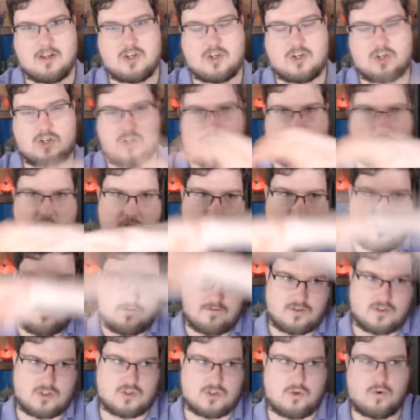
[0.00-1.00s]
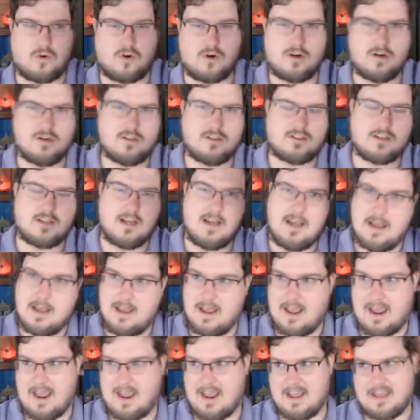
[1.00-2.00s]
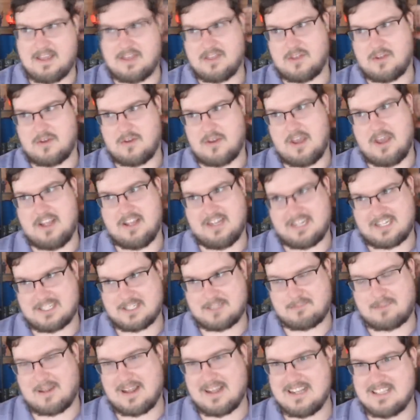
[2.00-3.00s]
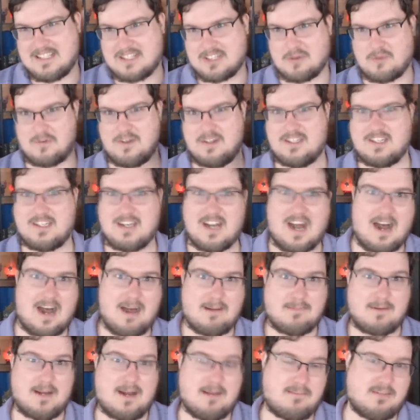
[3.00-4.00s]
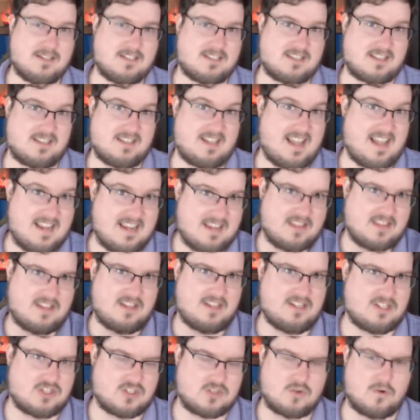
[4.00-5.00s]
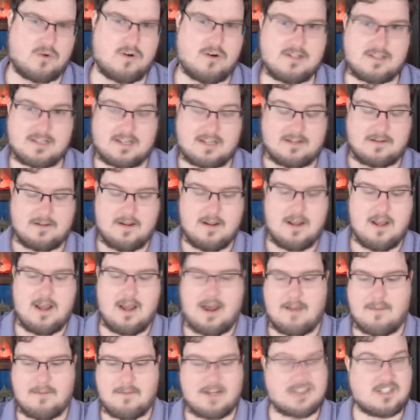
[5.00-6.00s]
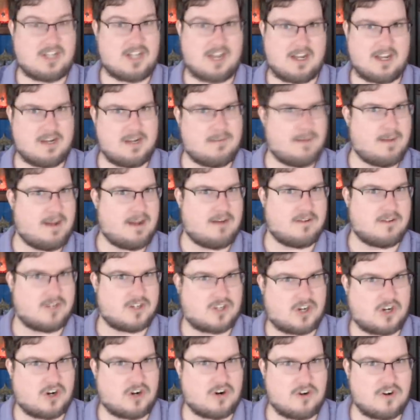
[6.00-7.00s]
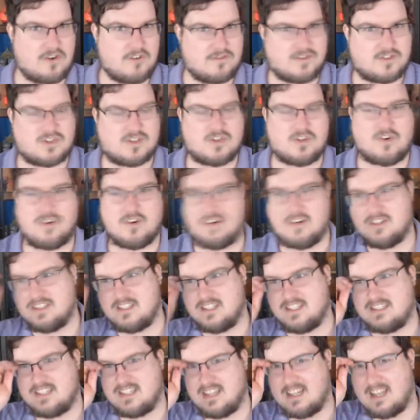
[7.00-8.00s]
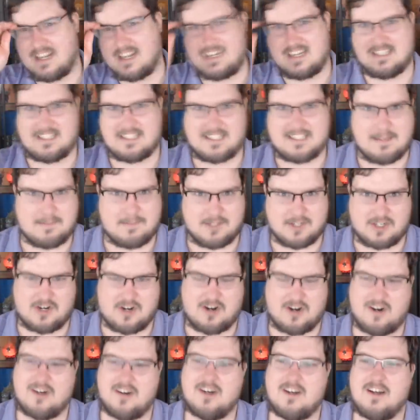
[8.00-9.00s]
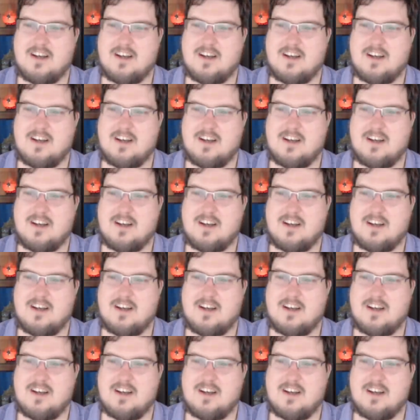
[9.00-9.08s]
curved swords, and it explains the reason hobgoblins like these swords. Like, I'm not talking about curved swords as in like a scimitar.